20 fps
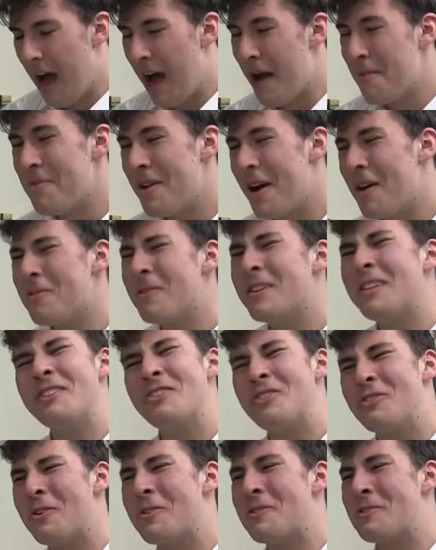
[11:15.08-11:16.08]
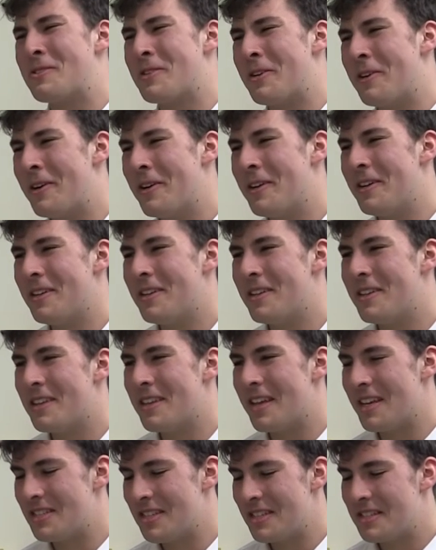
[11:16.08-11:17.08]
I'm not really sure, sir.
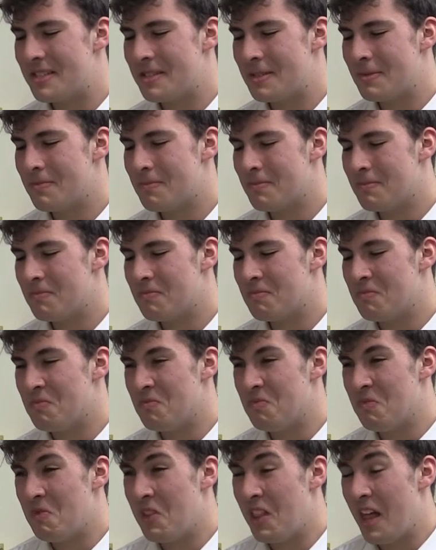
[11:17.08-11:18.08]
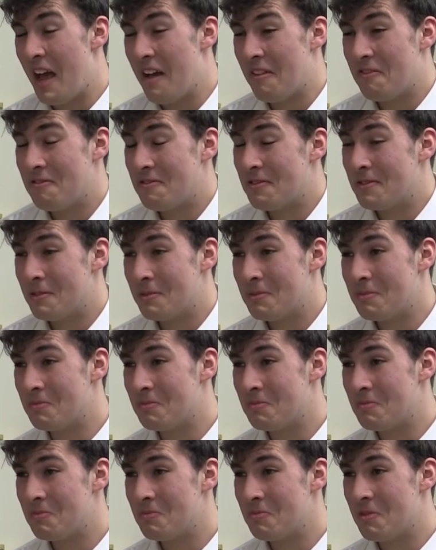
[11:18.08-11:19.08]
They just left
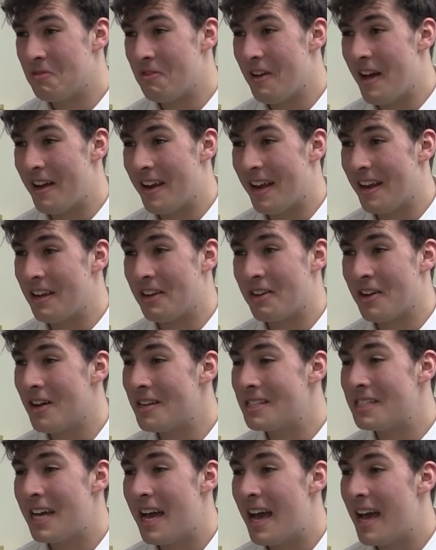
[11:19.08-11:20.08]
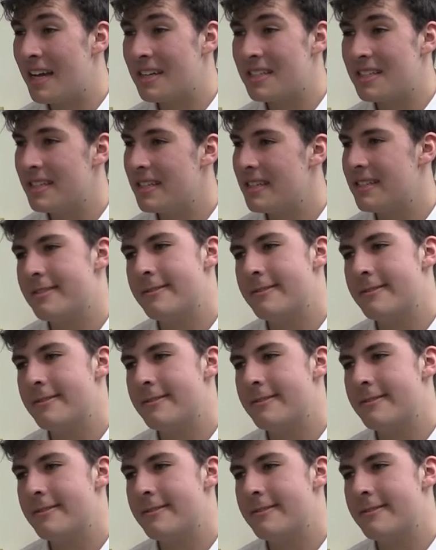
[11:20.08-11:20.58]
without any contact.